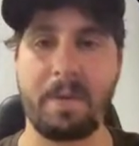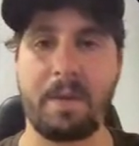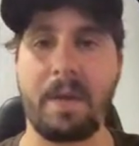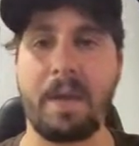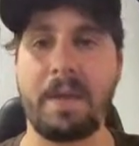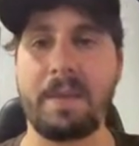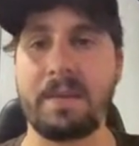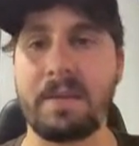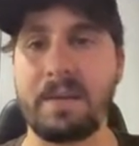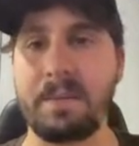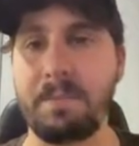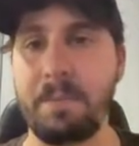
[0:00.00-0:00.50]

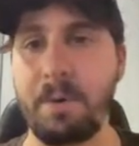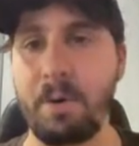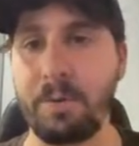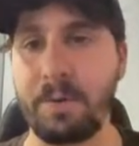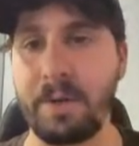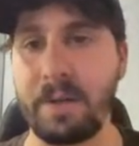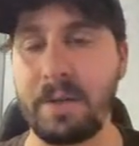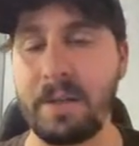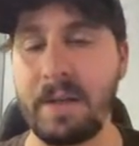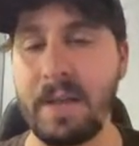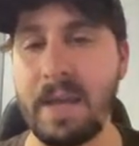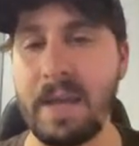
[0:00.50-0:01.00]
And the
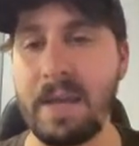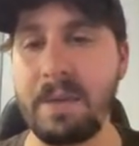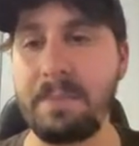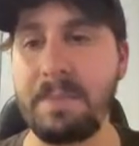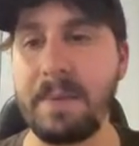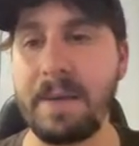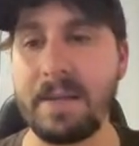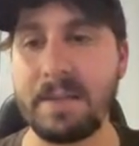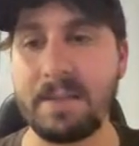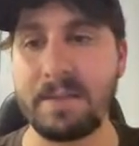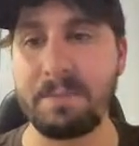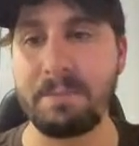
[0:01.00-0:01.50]
component name
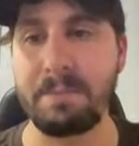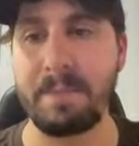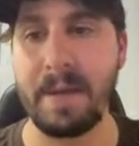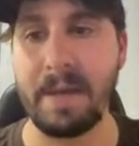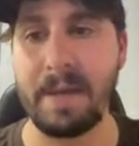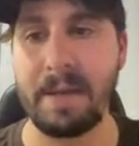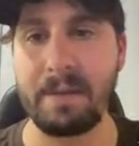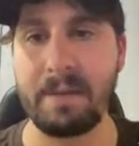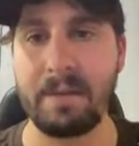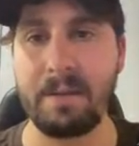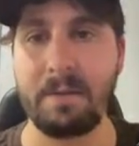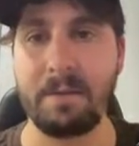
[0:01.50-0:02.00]
is
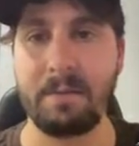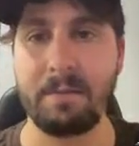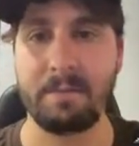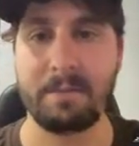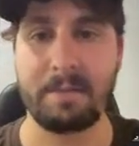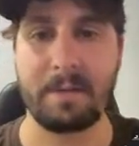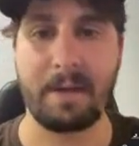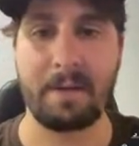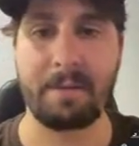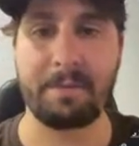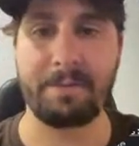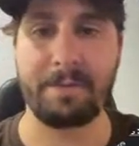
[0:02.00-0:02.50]

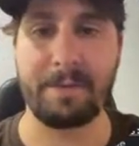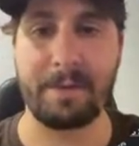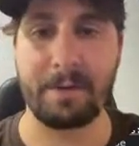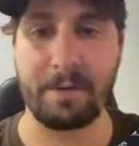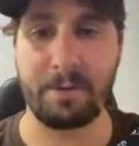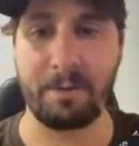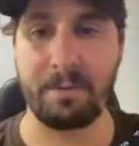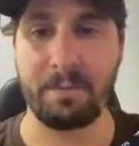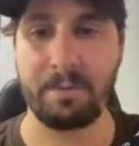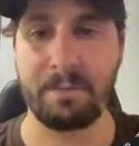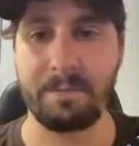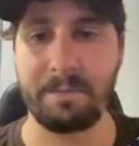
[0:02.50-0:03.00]

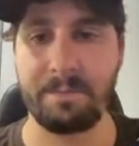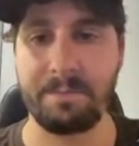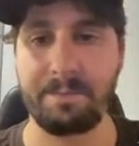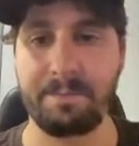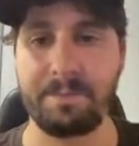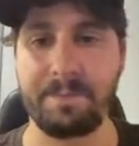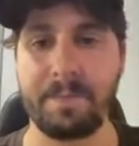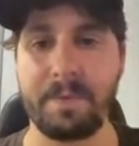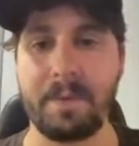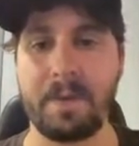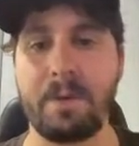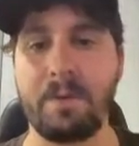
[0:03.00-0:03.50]
main.vue.
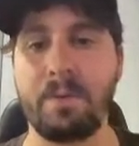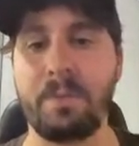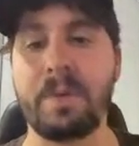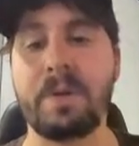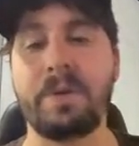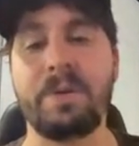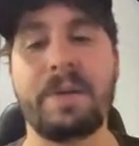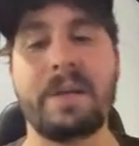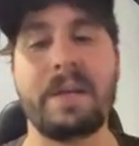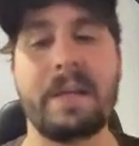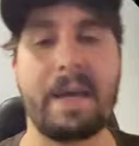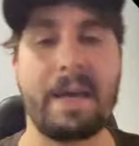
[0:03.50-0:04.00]
We
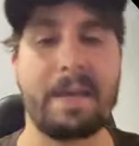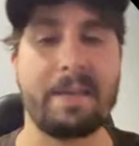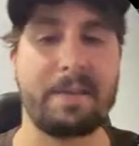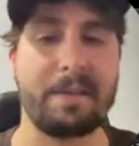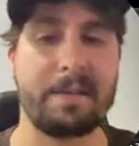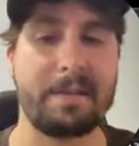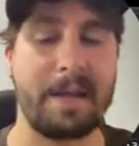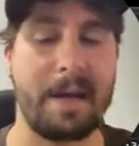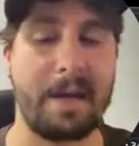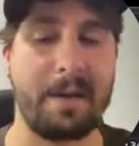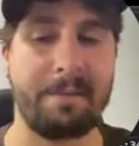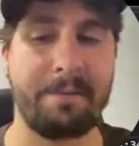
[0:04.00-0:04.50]
don't need to add the
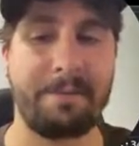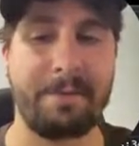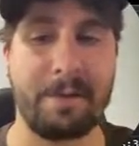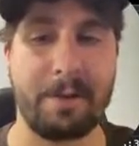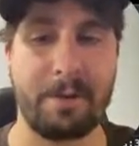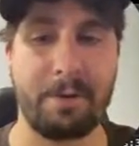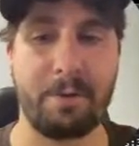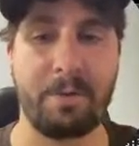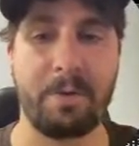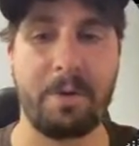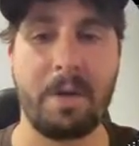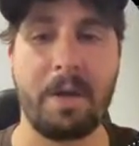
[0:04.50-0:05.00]

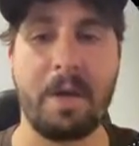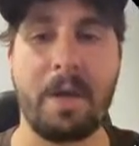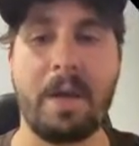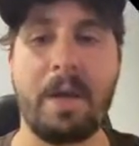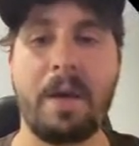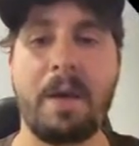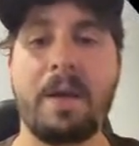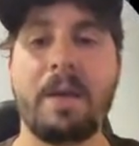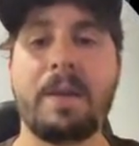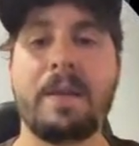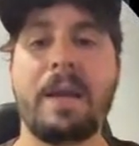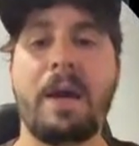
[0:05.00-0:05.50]
.vue.
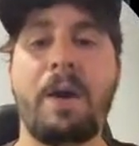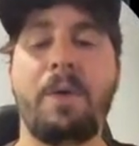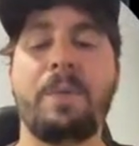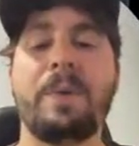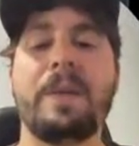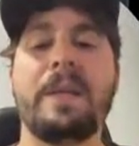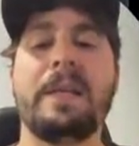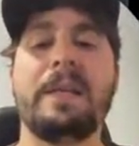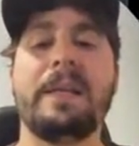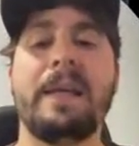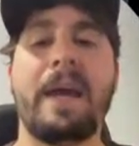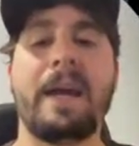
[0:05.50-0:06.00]
Now
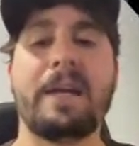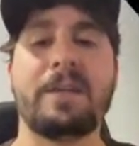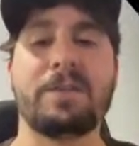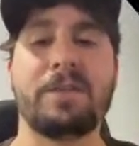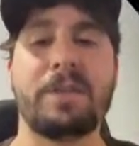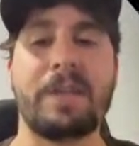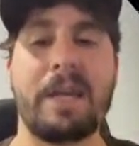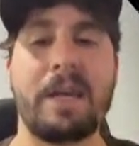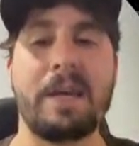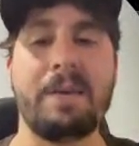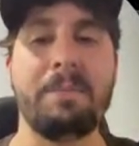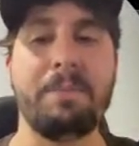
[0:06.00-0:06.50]
we need to
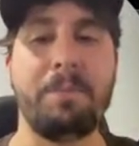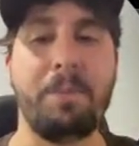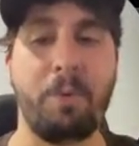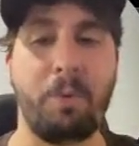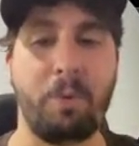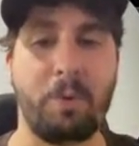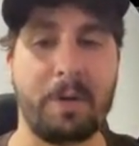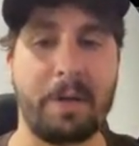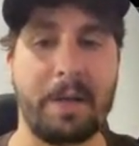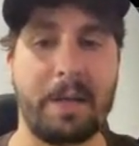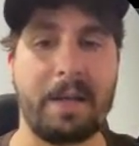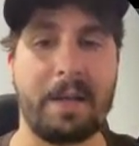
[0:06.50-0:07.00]
actually
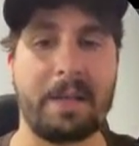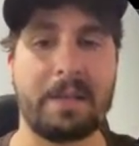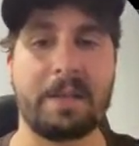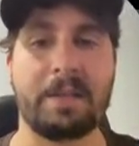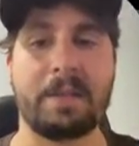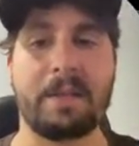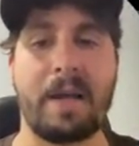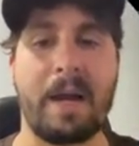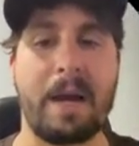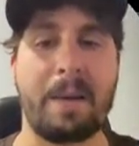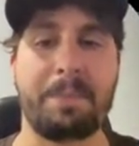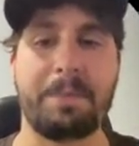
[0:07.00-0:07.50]
import it at the
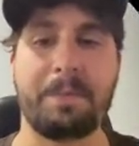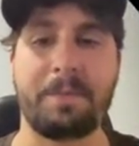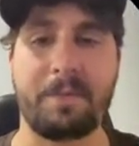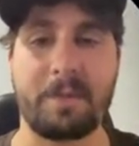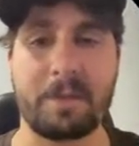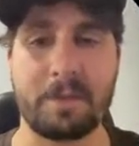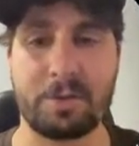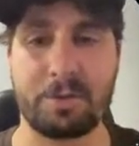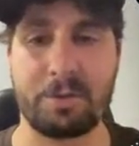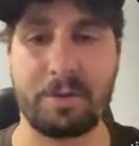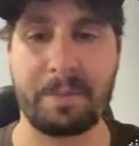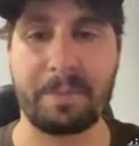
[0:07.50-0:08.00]
top of the
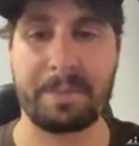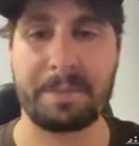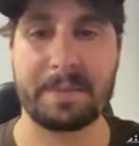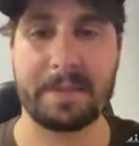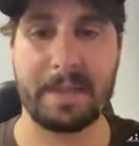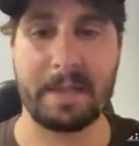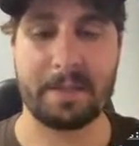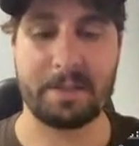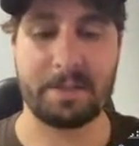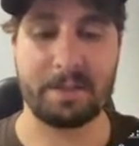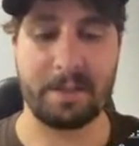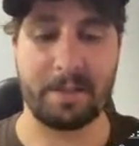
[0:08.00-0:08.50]
script
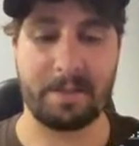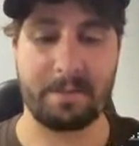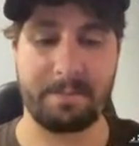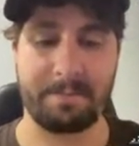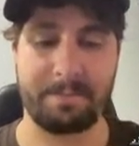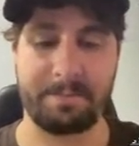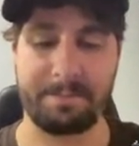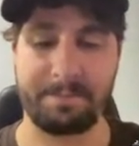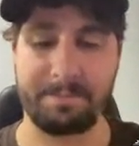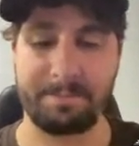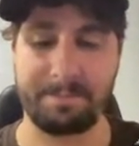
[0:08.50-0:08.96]
section.